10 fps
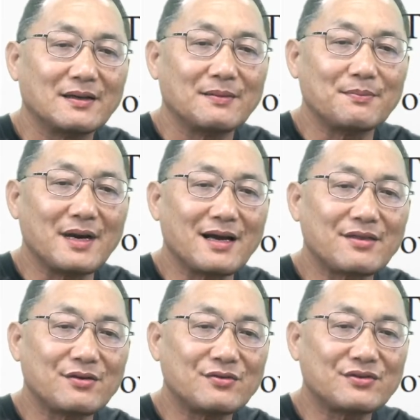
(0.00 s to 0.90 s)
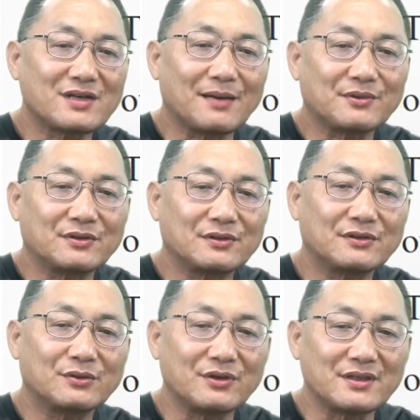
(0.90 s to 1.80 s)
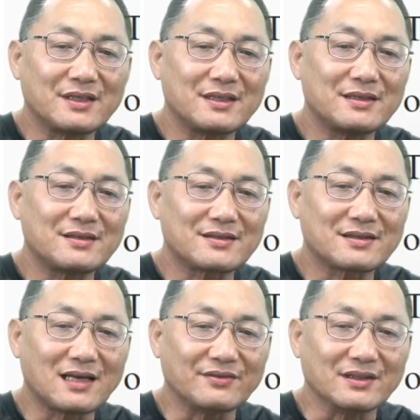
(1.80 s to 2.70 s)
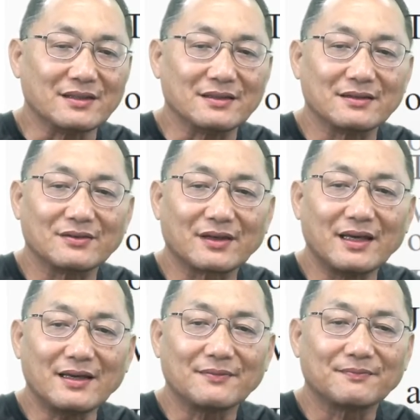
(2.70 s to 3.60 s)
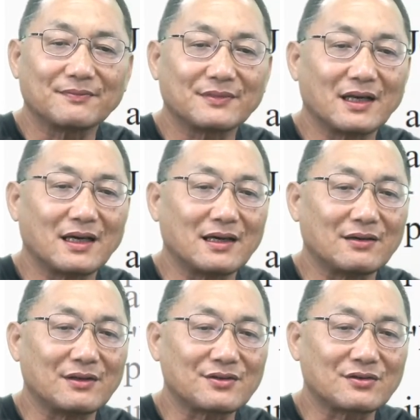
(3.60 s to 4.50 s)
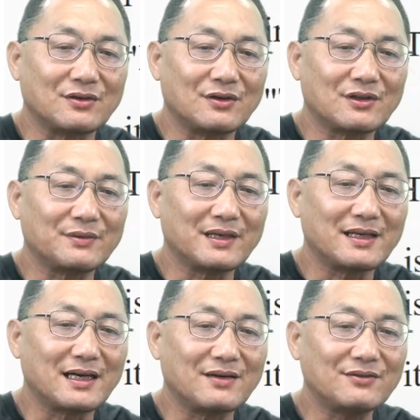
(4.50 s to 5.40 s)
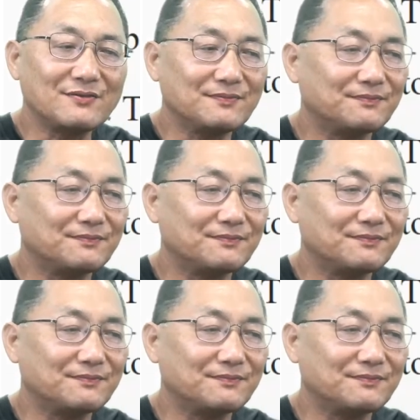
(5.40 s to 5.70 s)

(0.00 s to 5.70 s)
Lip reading: Matthew chapter 27. Okay, now let's go all the way down.